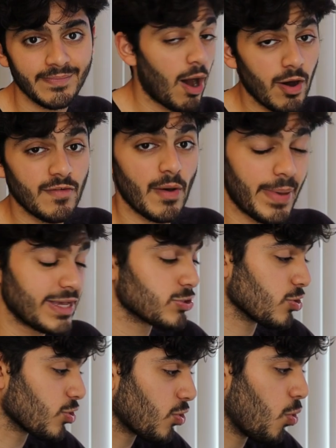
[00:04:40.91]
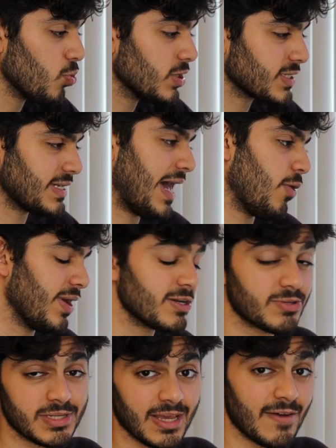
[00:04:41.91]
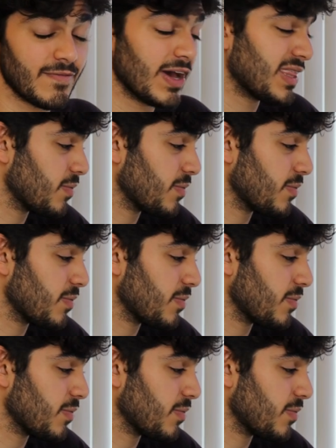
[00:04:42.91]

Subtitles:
However, based on the coolness and how interesting I find